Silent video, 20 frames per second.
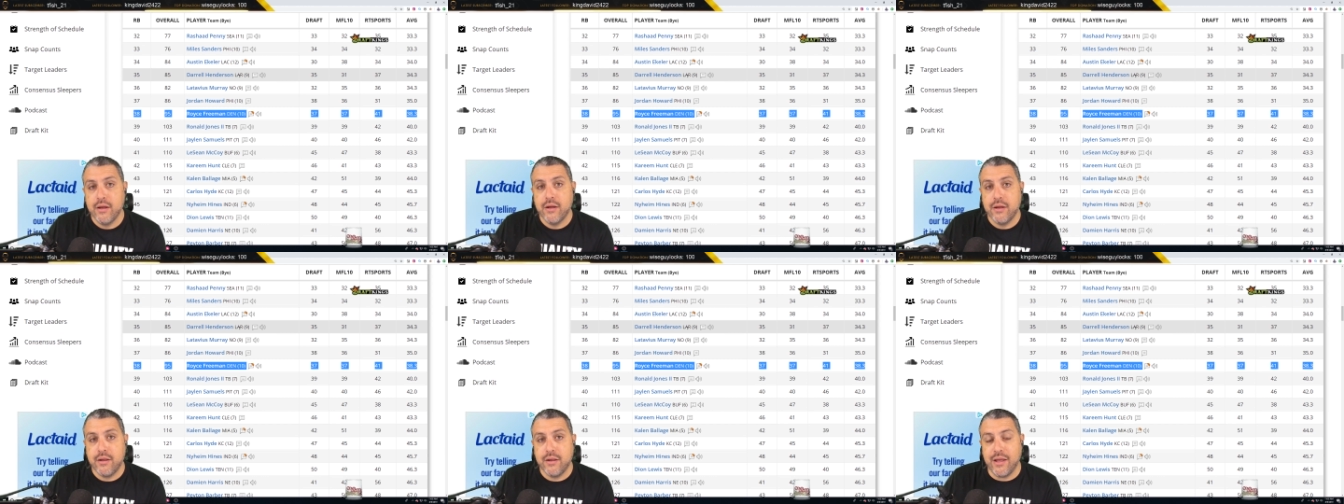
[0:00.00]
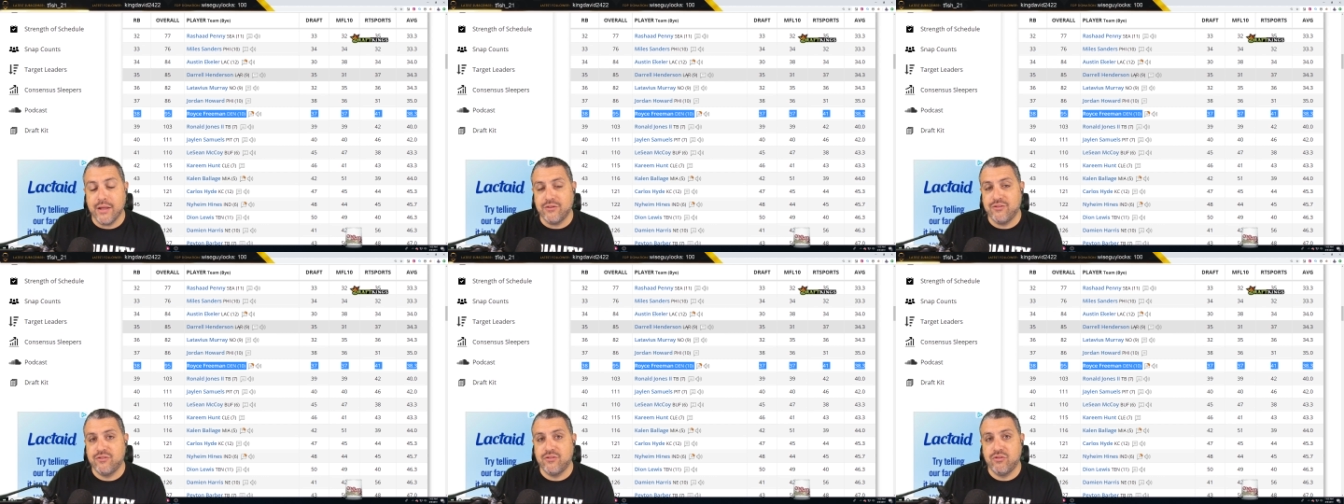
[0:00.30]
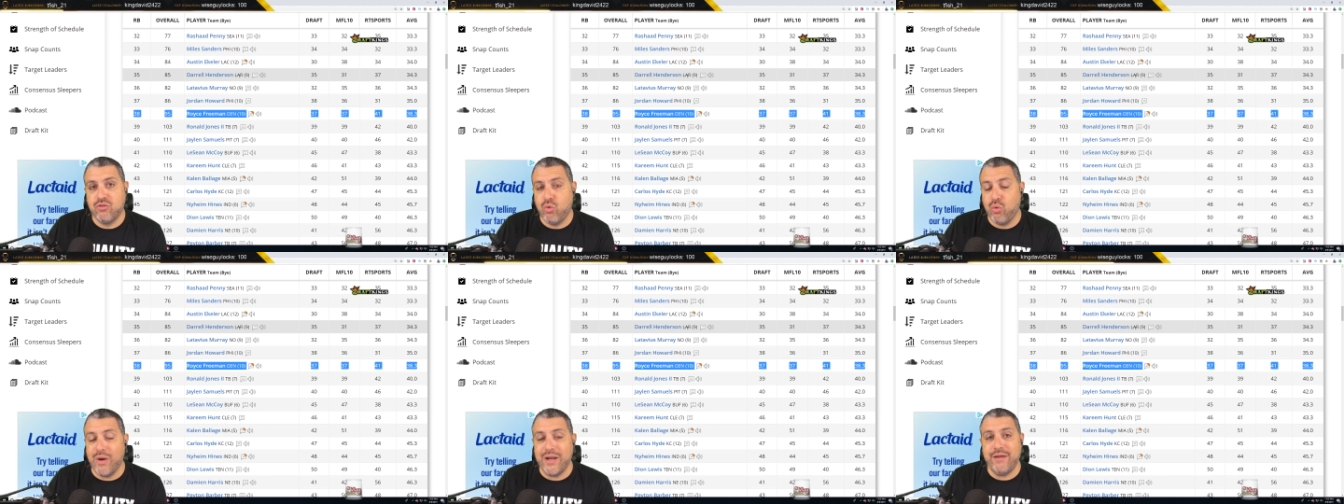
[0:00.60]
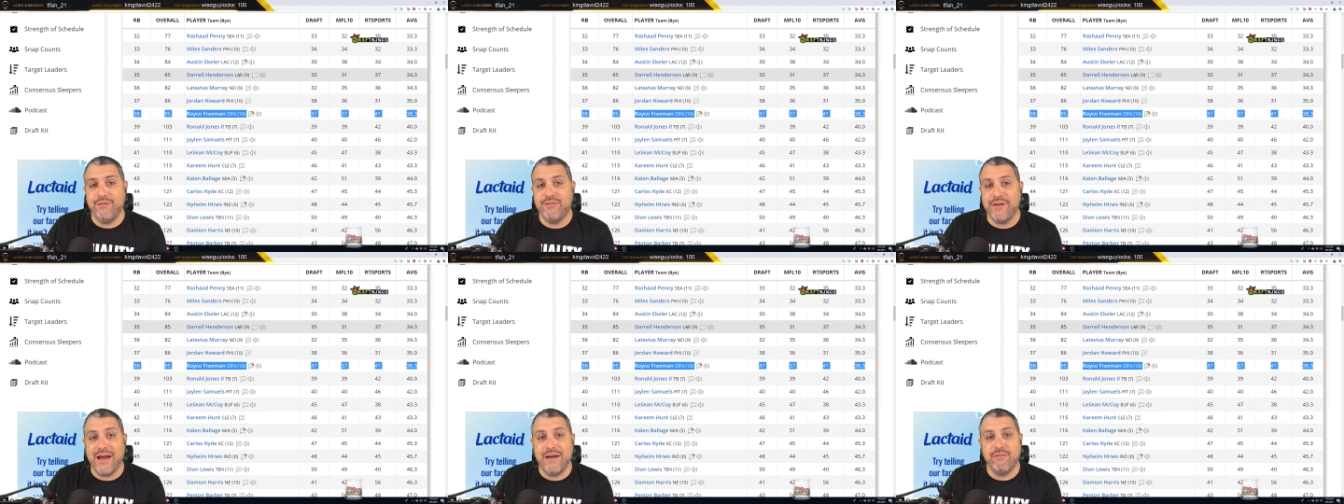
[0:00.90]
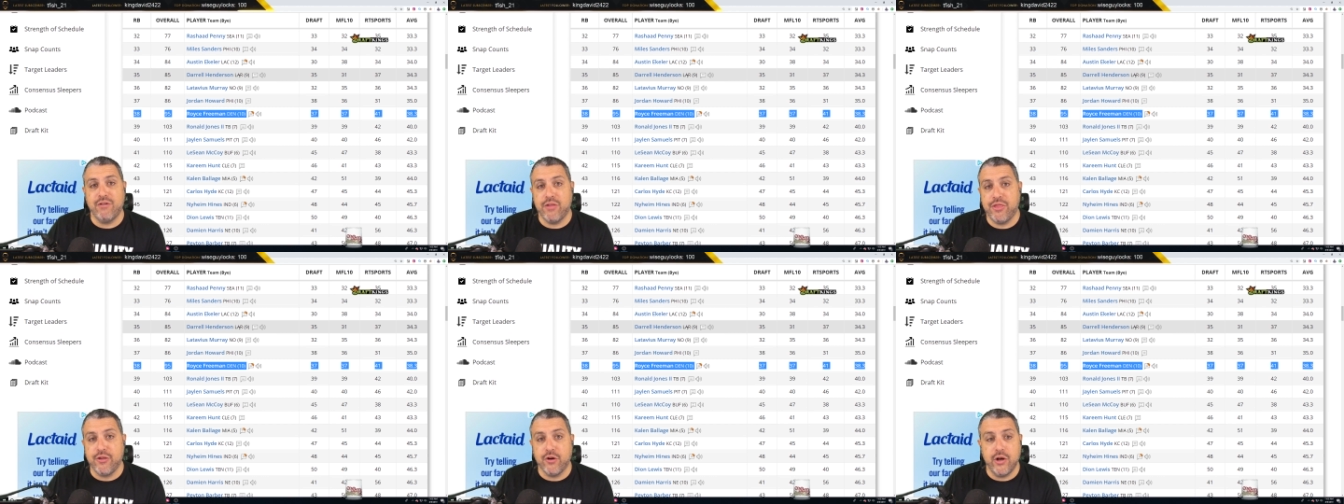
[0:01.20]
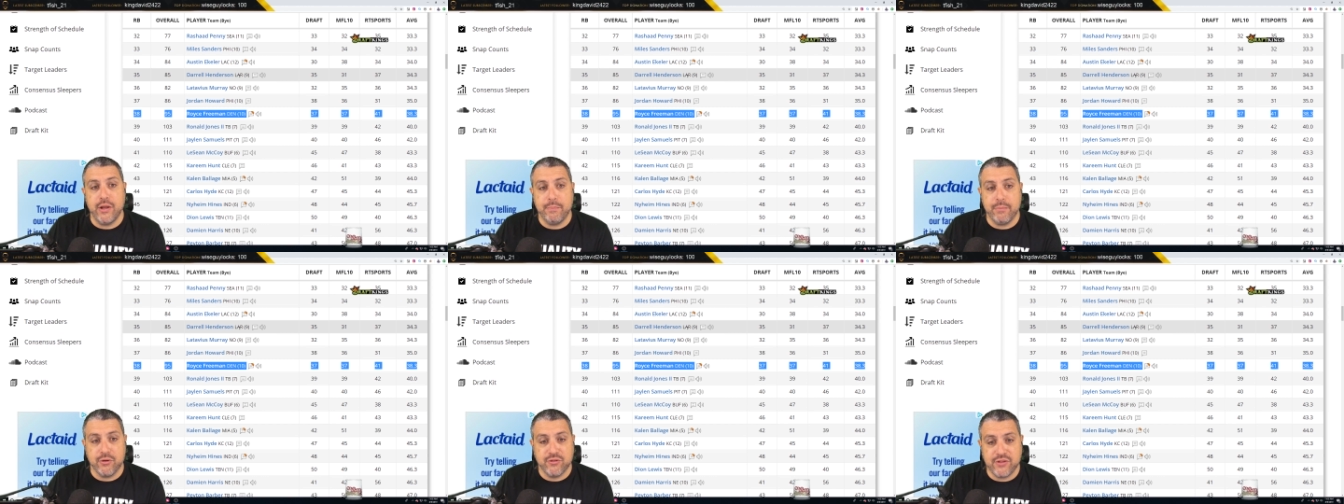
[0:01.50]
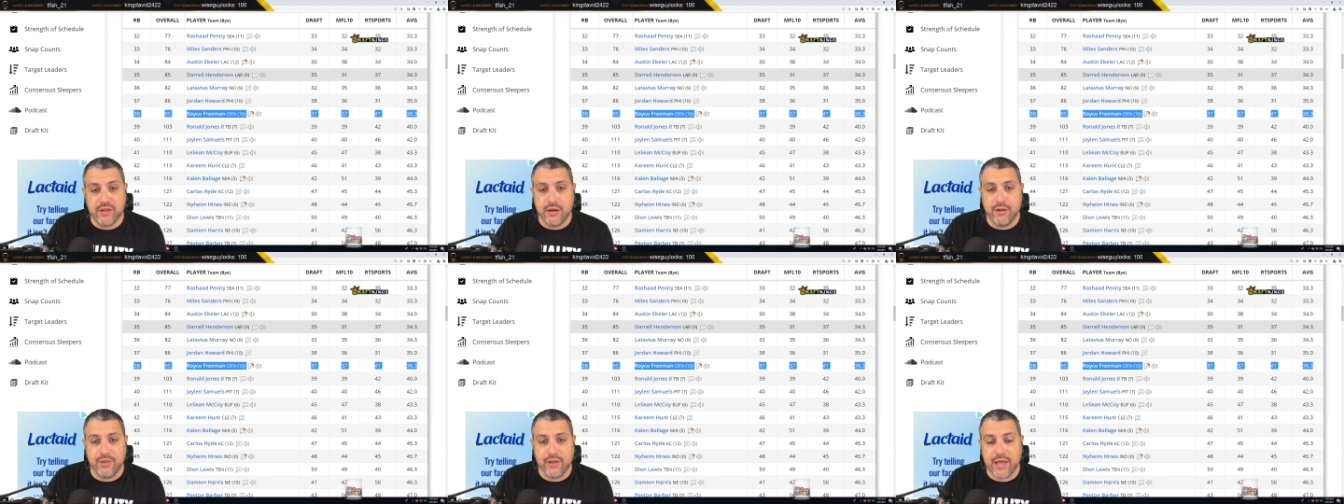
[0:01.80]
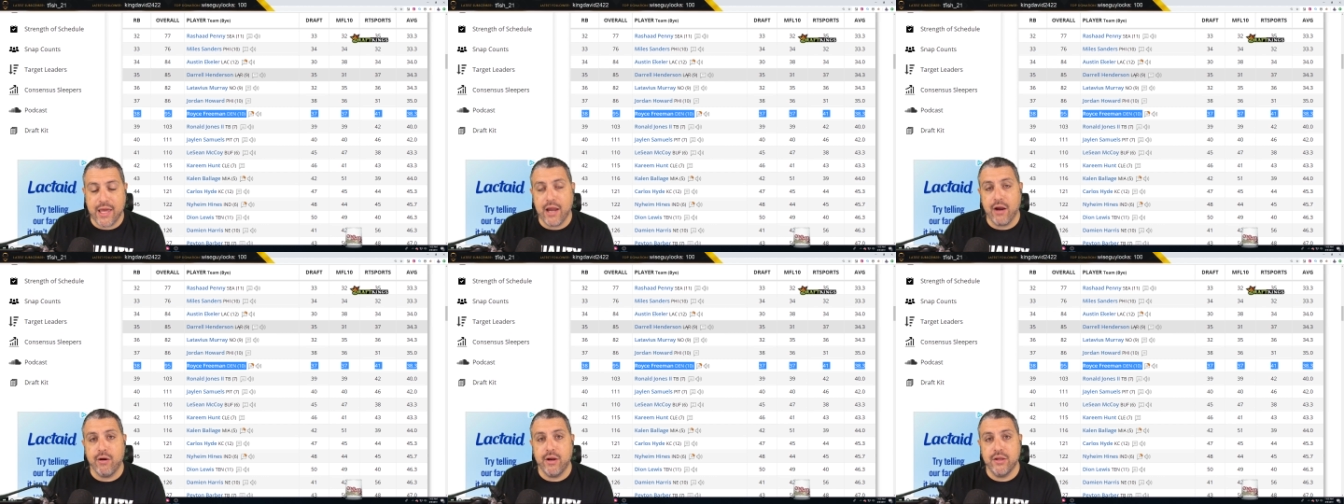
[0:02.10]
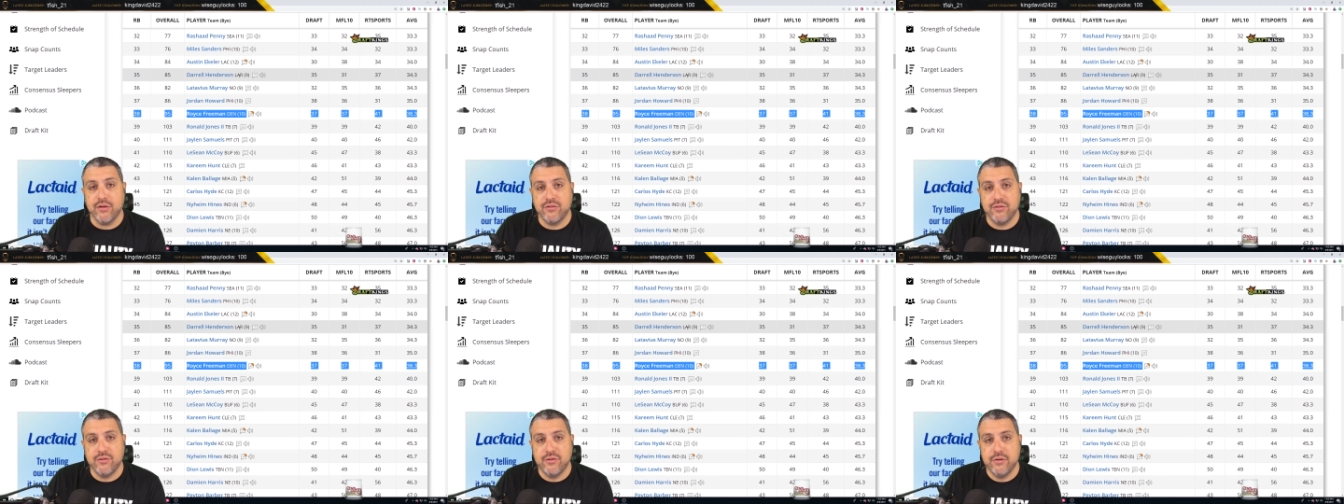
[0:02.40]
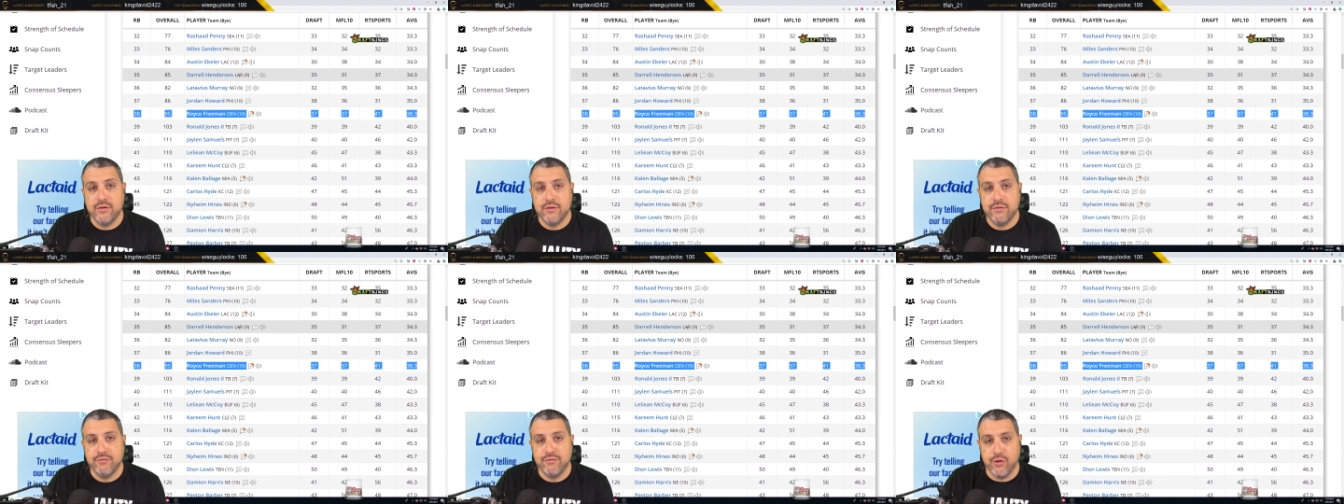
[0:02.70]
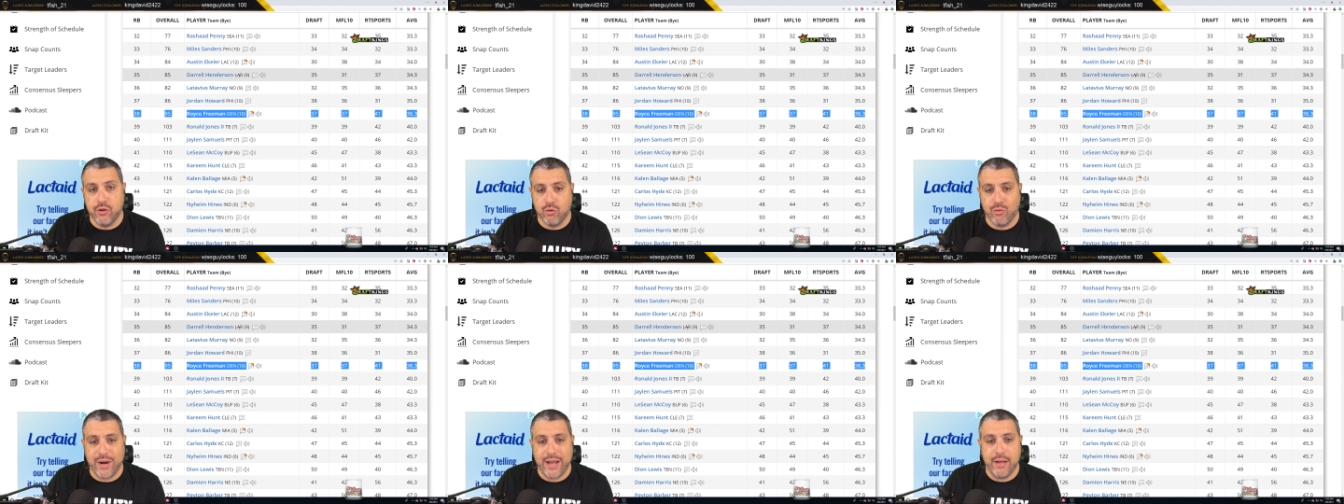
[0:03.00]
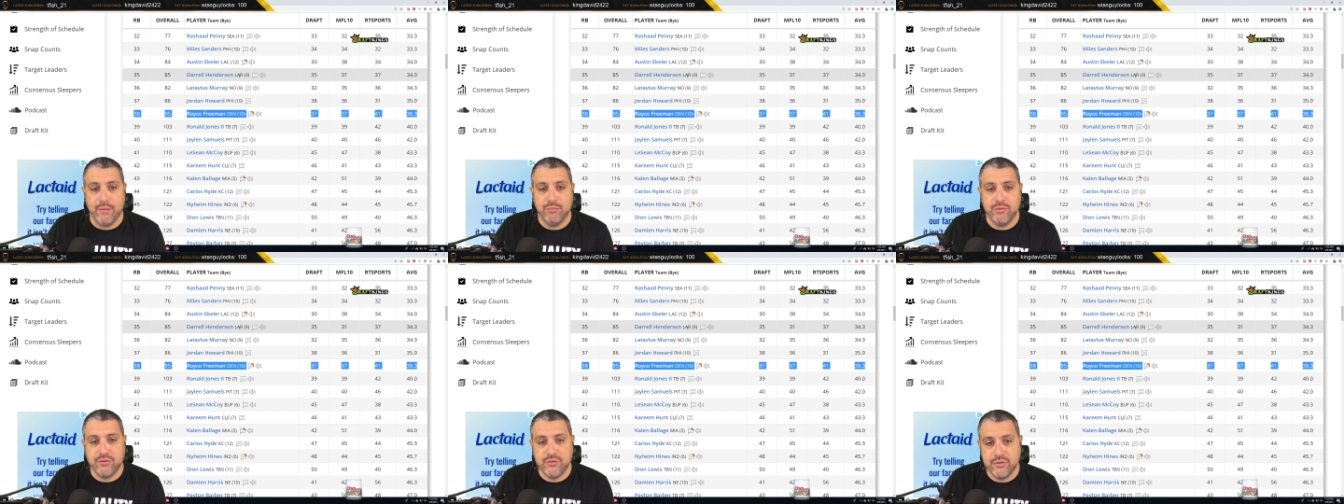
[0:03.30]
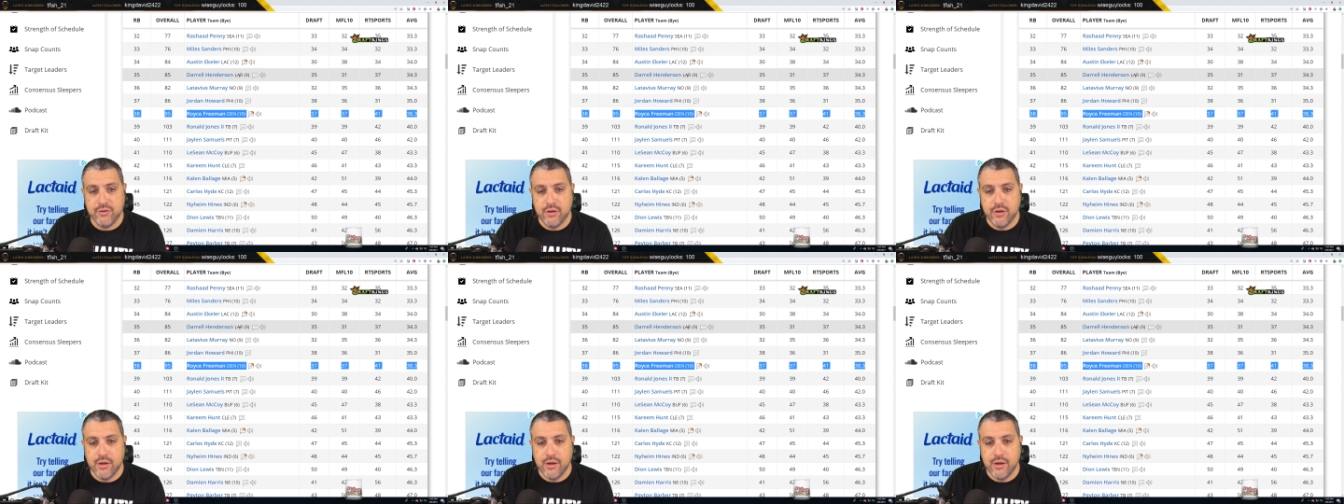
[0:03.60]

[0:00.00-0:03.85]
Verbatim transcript: gets 25 or 30% of the carries for the Rams.